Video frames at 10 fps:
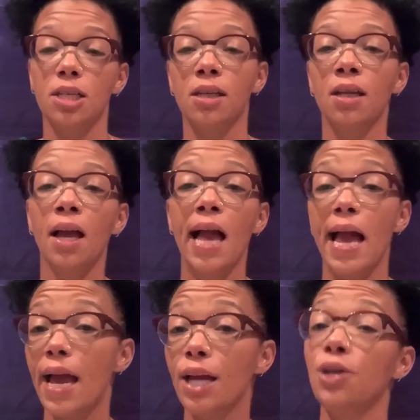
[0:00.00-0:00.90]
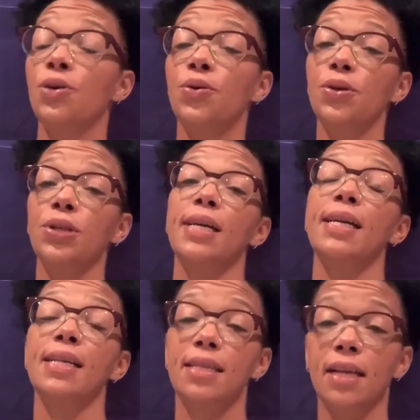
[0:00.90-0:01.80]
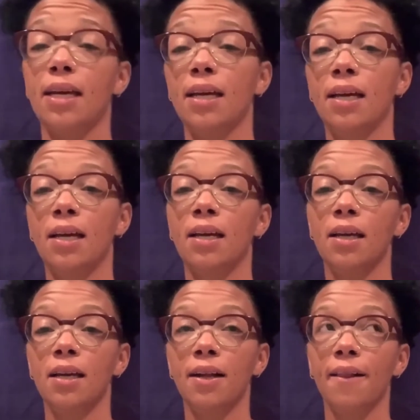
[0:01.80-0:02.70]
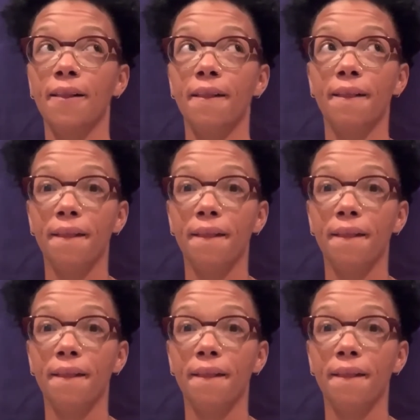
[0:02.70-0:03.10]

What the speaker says: And who are they to say that